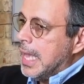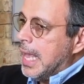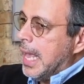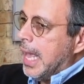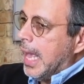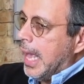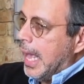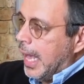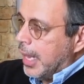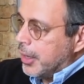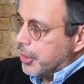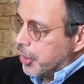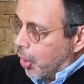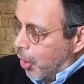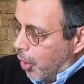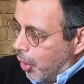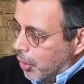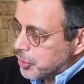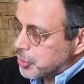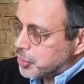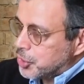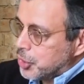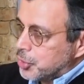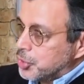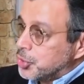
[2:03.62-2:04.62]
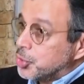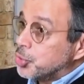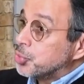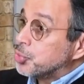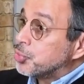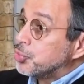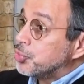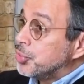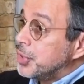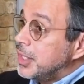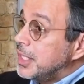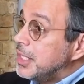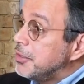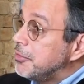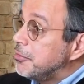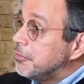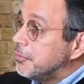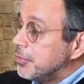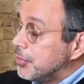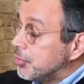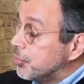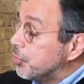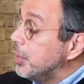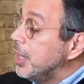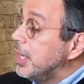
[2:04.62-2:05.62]
and also to
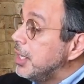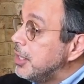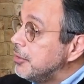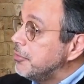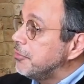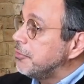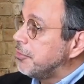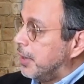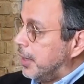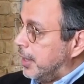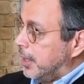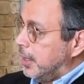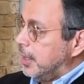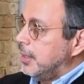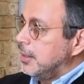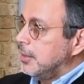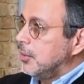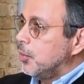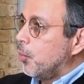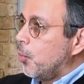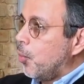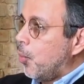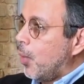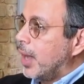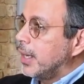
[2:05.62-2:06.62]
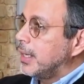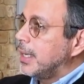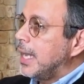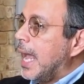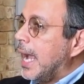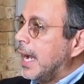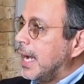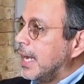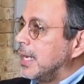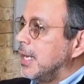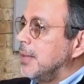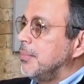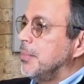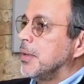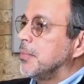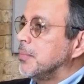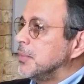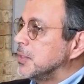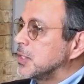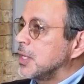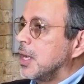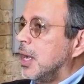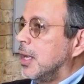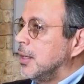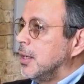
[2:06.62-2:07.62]
redefine what academic
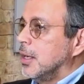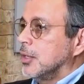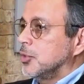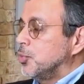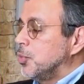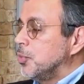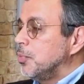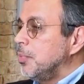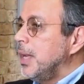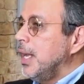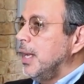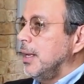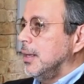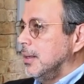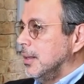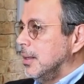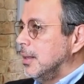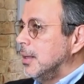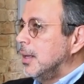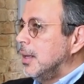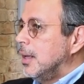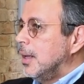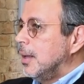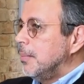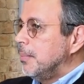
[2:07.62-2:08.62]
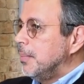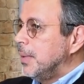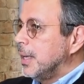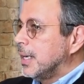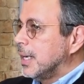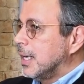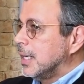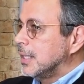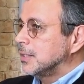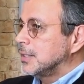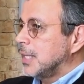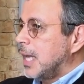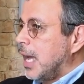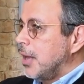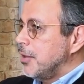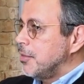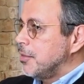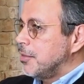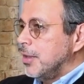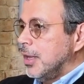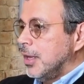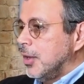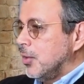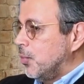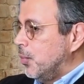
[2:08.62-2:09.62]
misconduct would mean. Because I
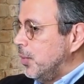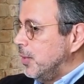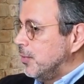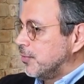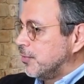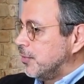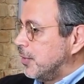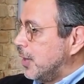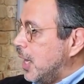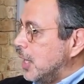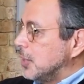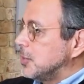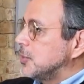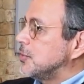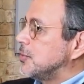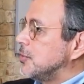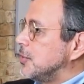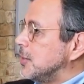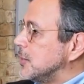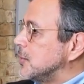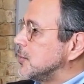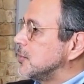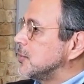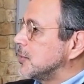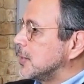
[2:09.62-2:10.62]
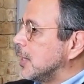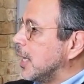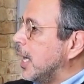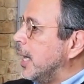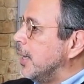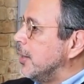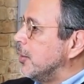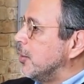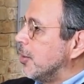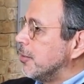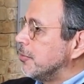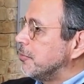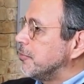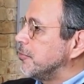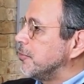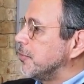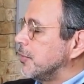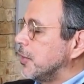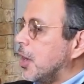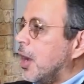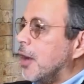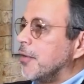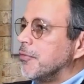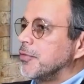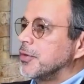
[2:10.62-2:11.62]
think we've lost this kind of
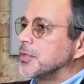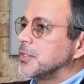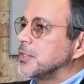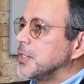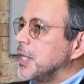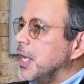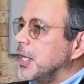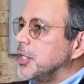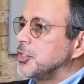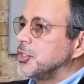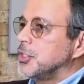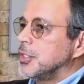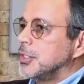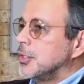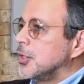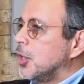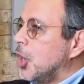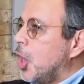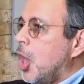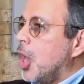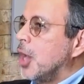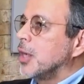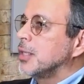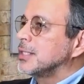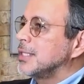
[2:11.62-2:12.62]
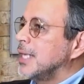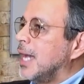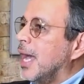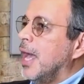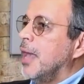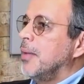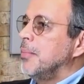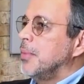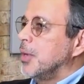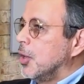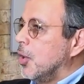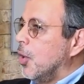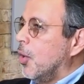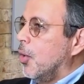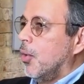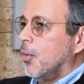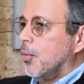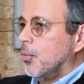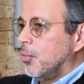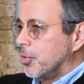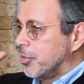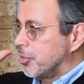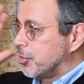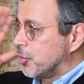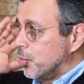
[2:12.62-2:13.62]
conversation long time ago
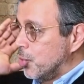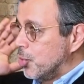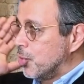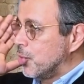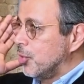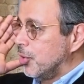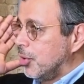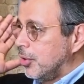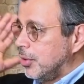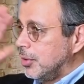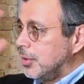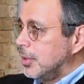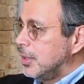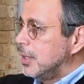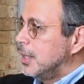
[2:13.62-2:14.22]
with Google.